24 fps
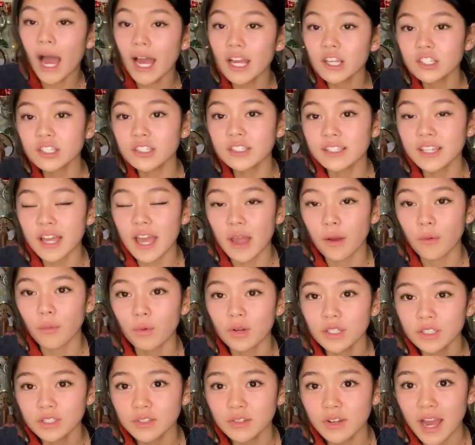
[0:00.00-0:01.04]
I should say,
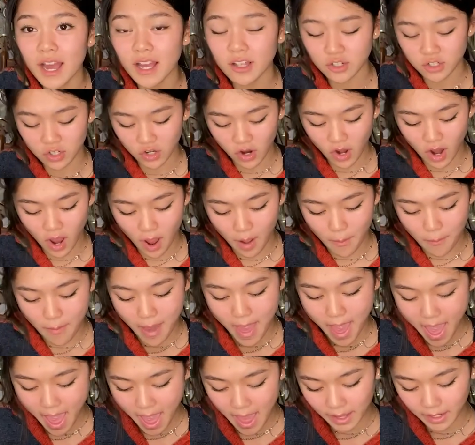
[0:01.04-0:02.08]
once you add your um,
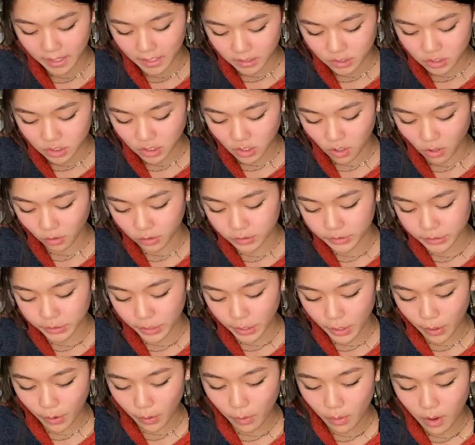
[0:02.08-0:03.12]
egg, it should
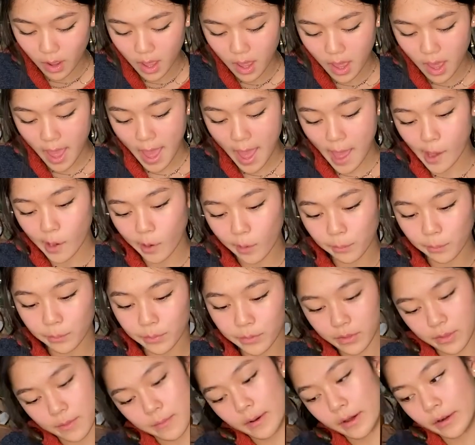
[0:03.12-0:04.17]
also help
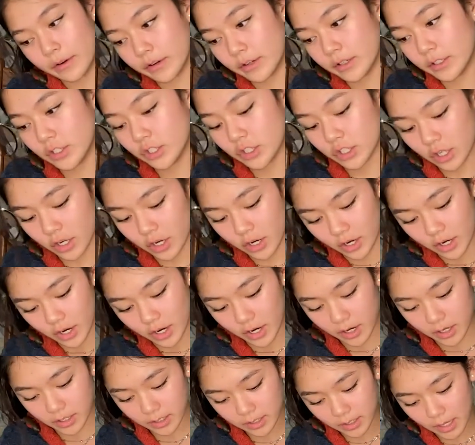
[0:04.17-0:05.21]
the butter and
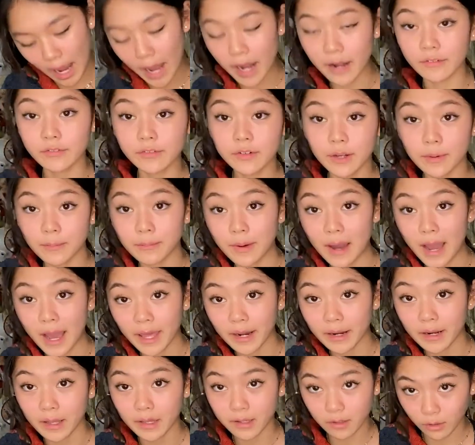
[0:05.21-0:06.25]
sugar kind of combine
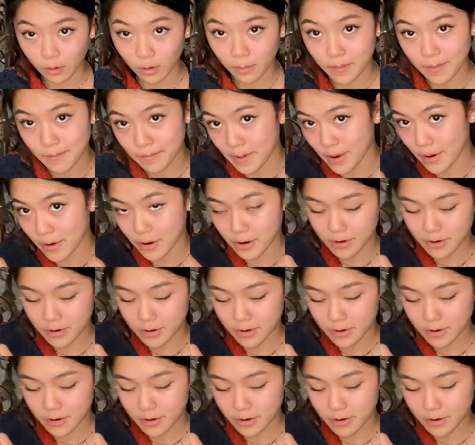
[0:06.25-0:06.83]
a little bit better.